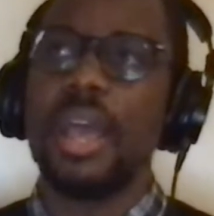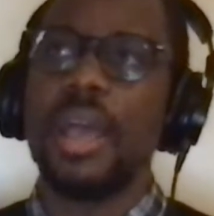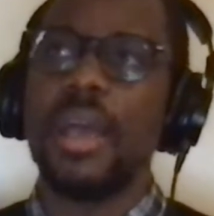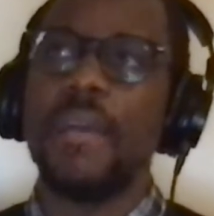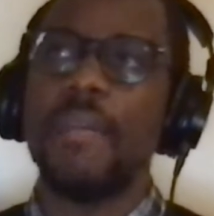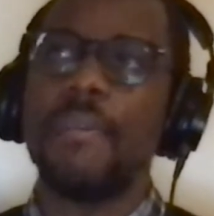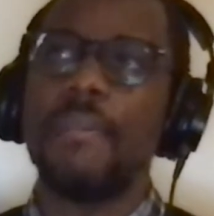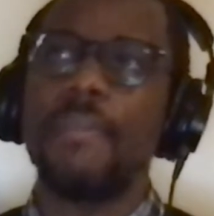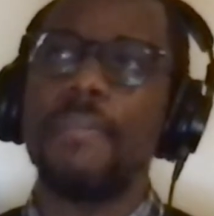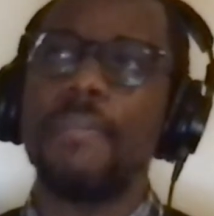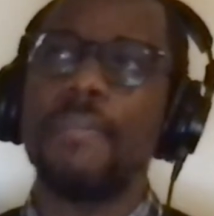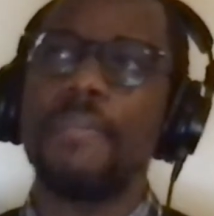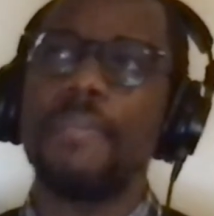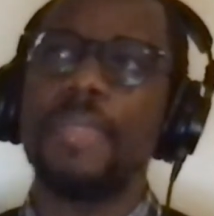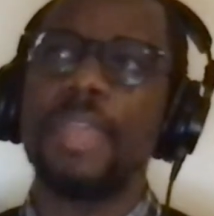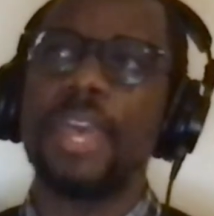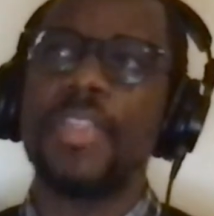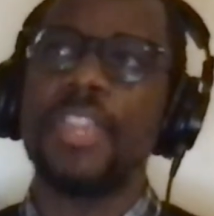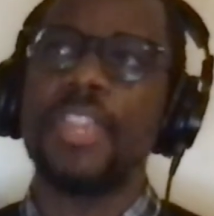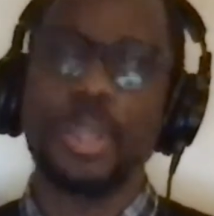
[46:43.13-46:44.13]
um,
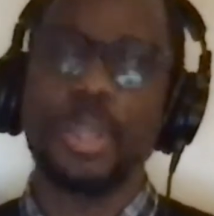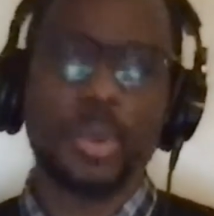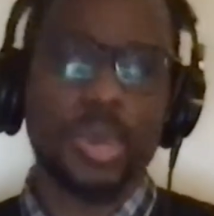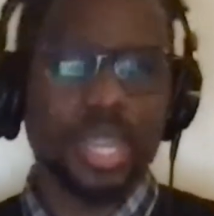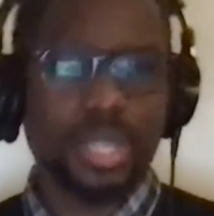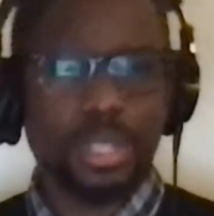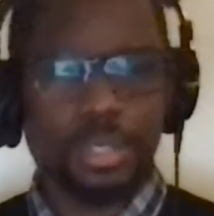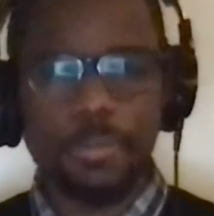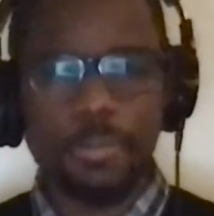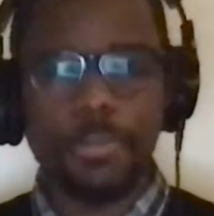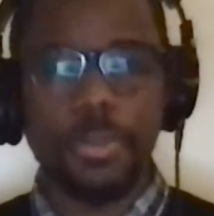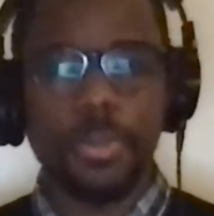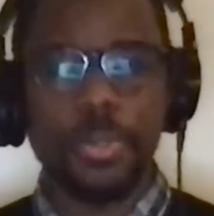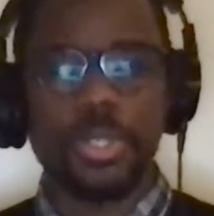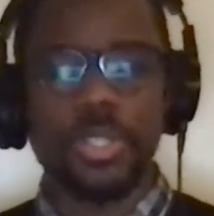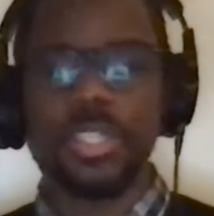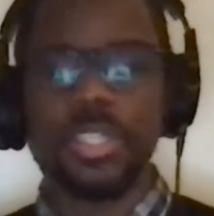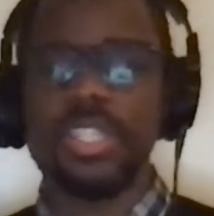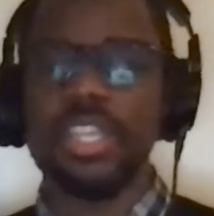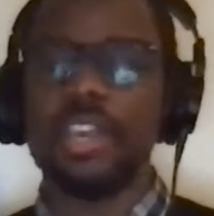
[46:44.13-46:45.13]
and then there were
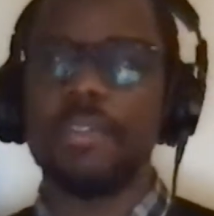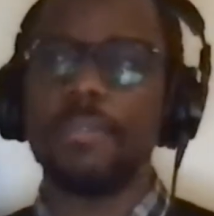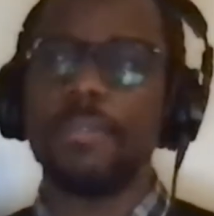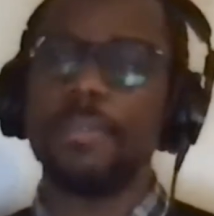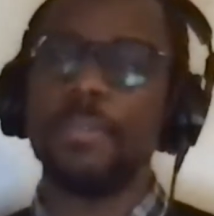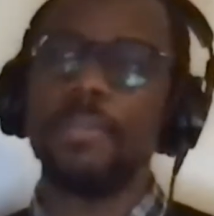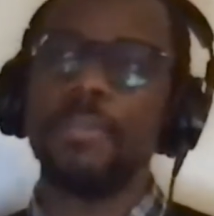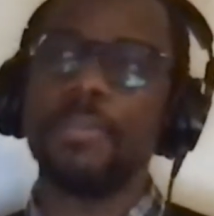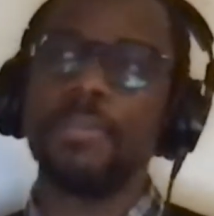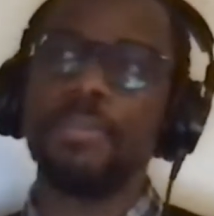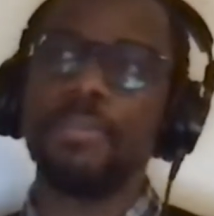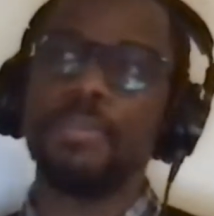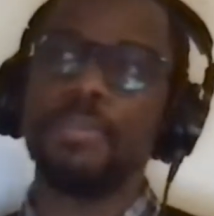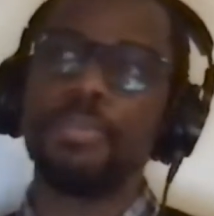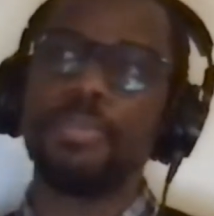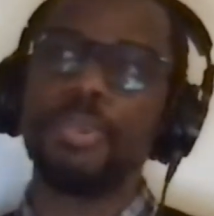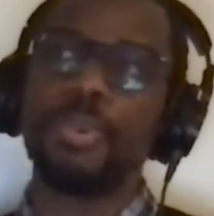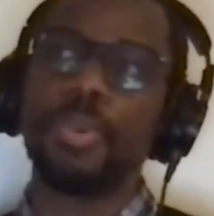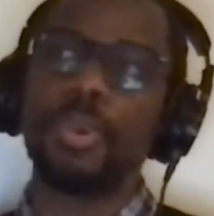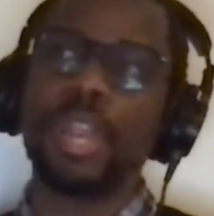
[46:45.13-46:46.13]
interviews and stuff
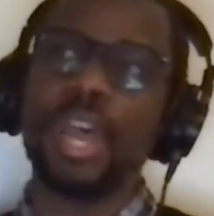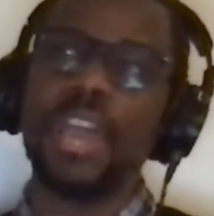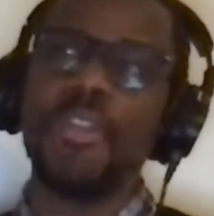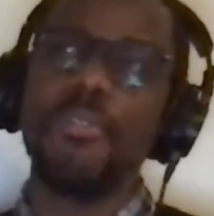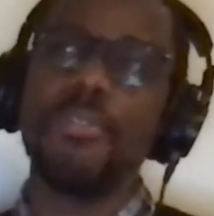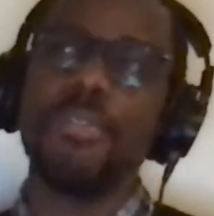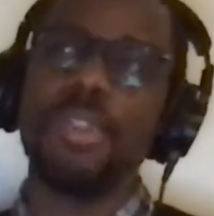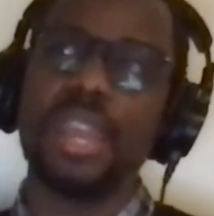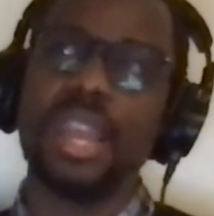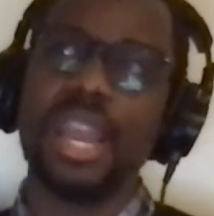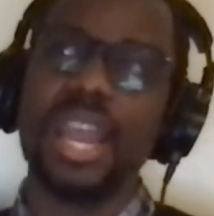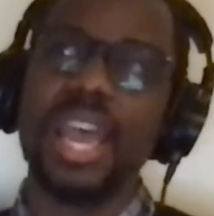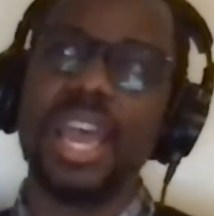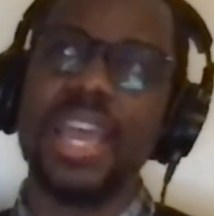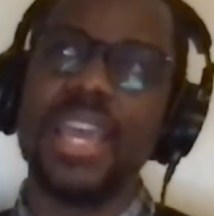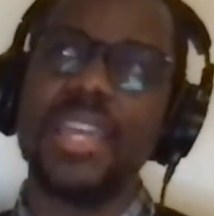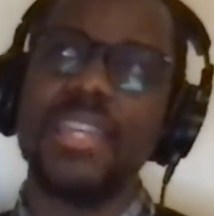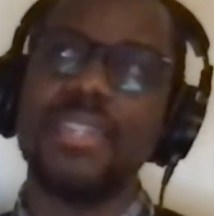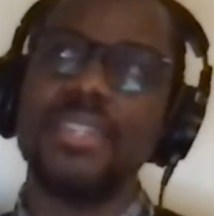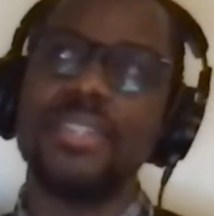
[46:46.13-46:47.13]
but what i
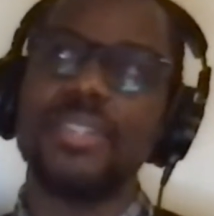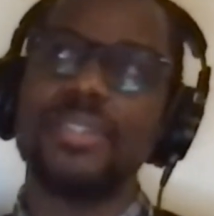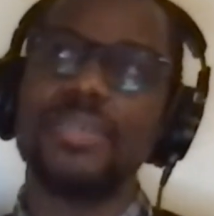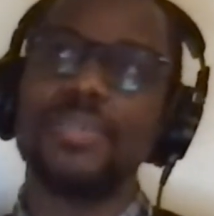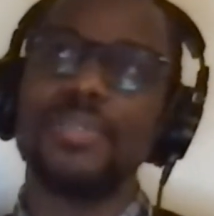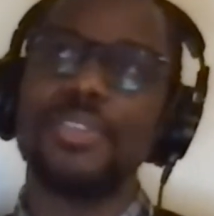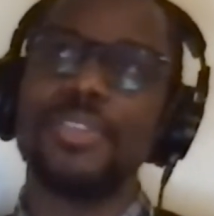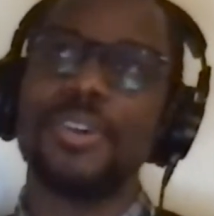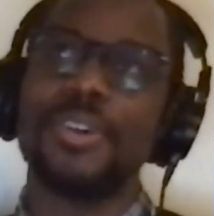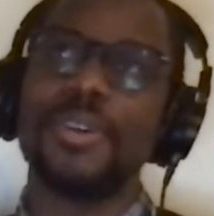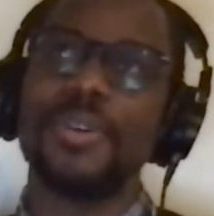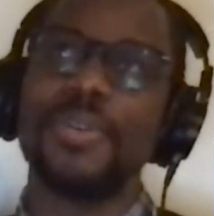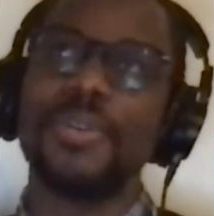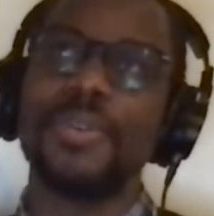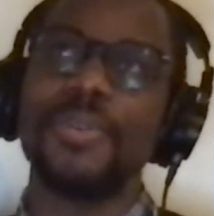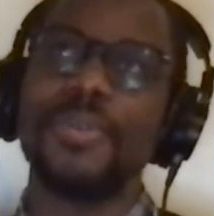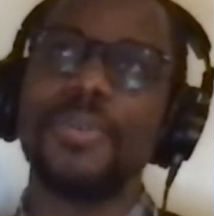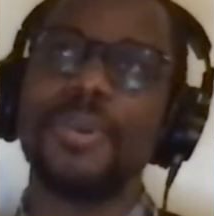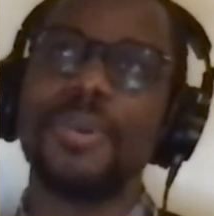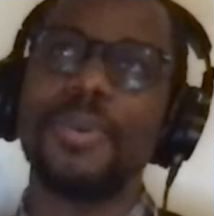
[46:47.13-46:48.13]
realized you
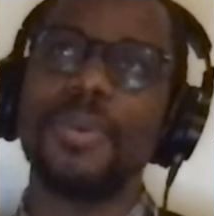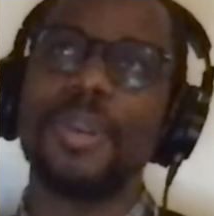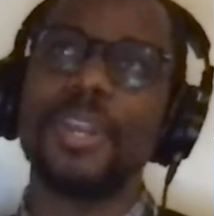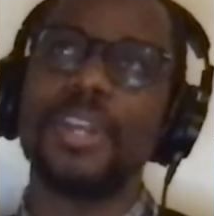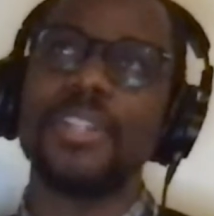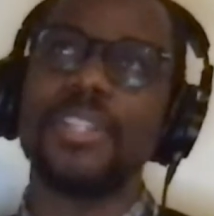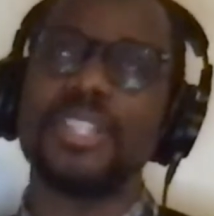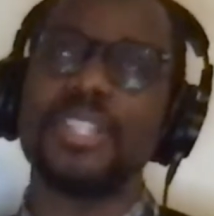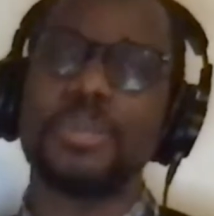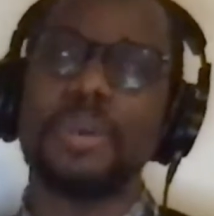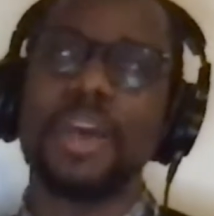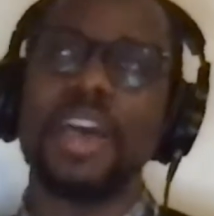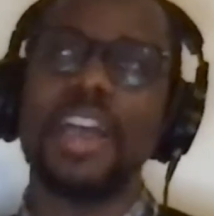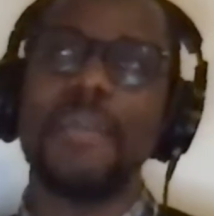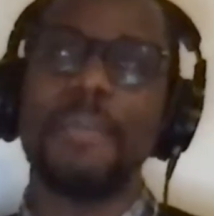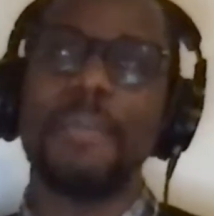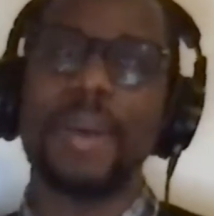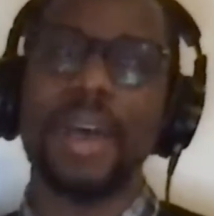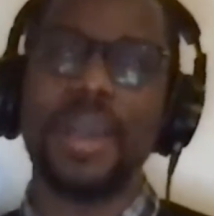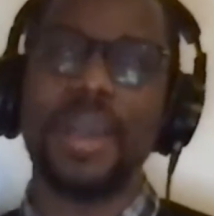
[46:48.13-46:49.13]
know what, what i was
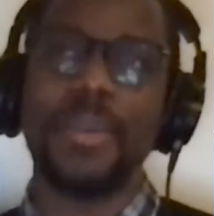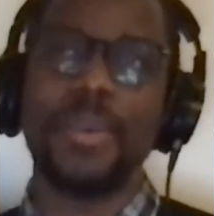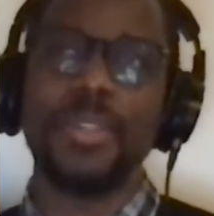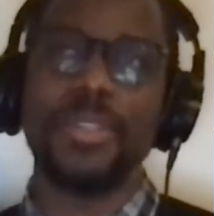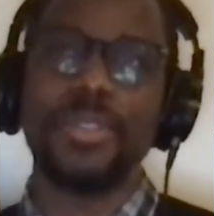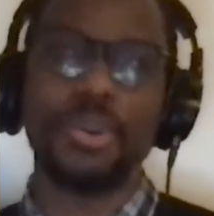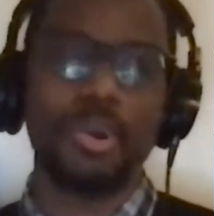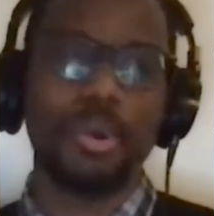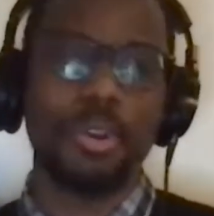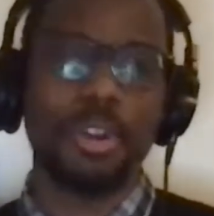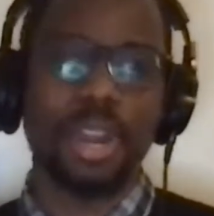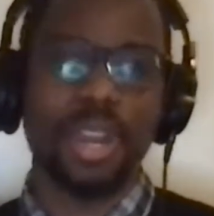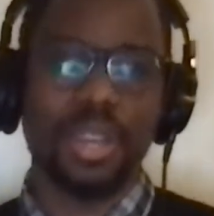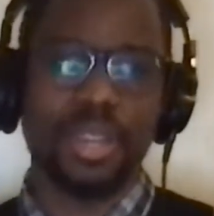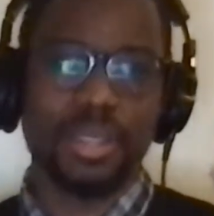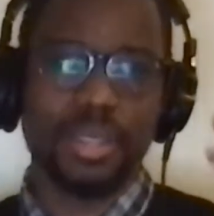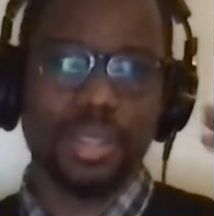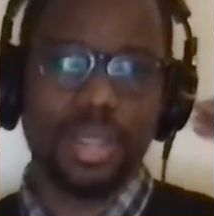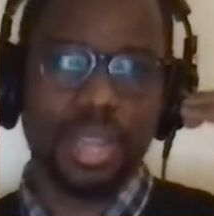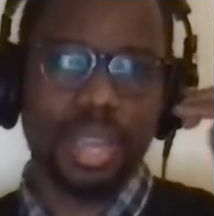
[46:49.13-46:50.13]
inspired by was
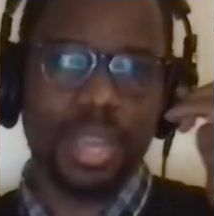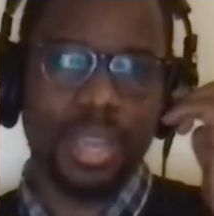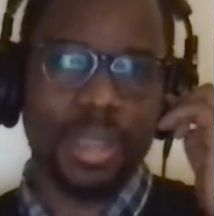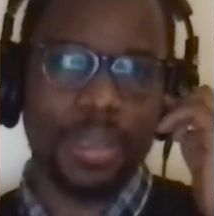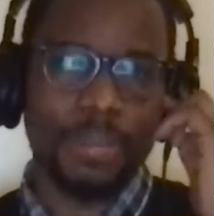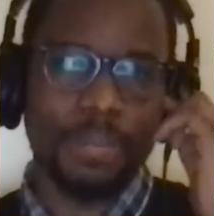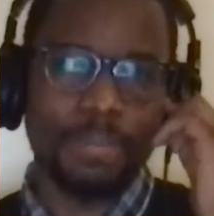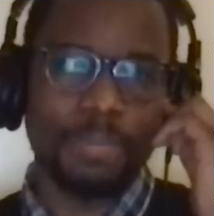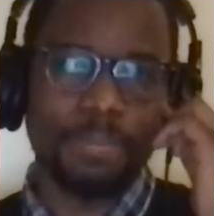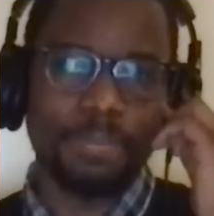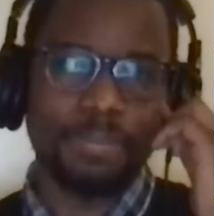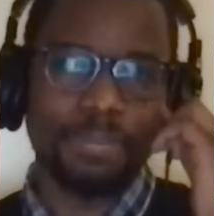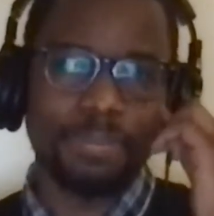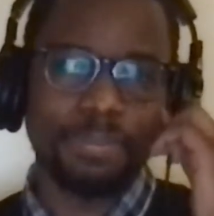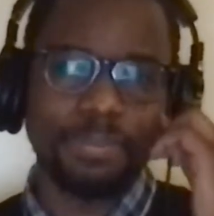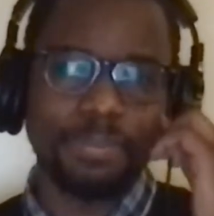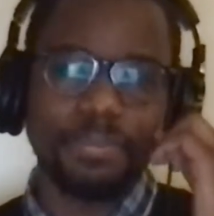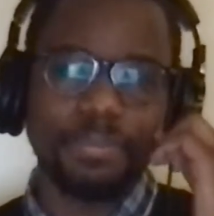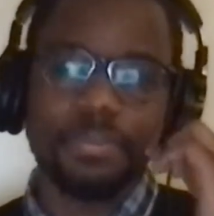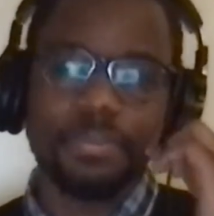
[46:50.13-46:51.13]
Quora um,
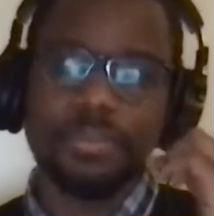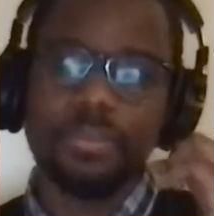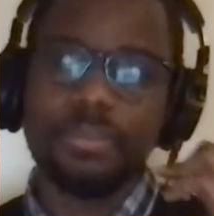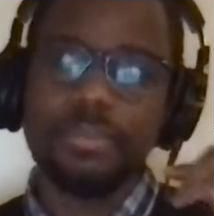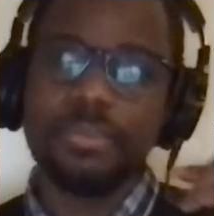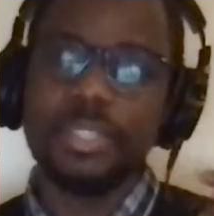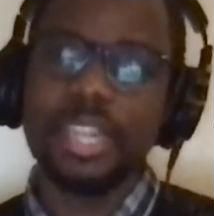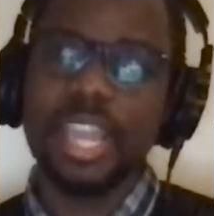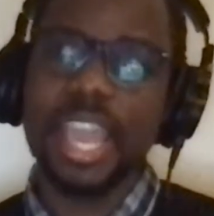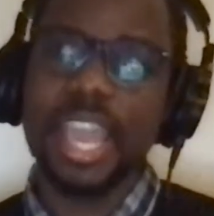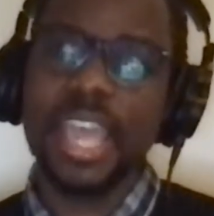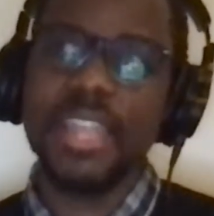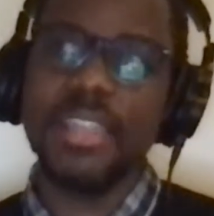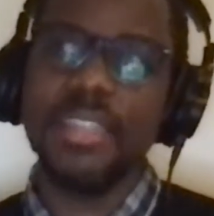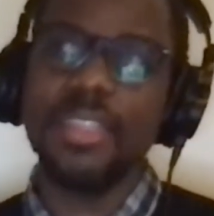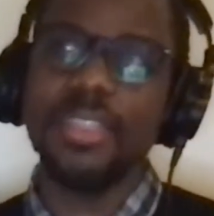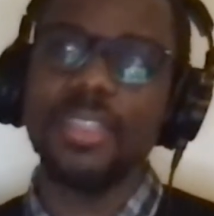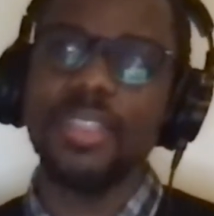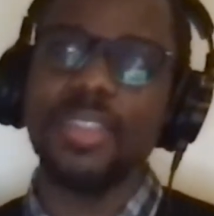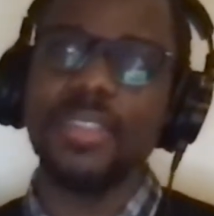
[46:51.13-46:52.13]

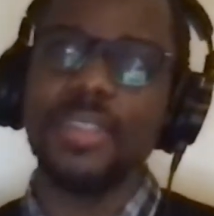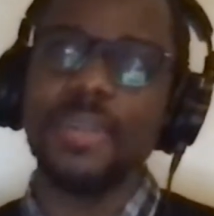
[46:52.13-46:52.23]
and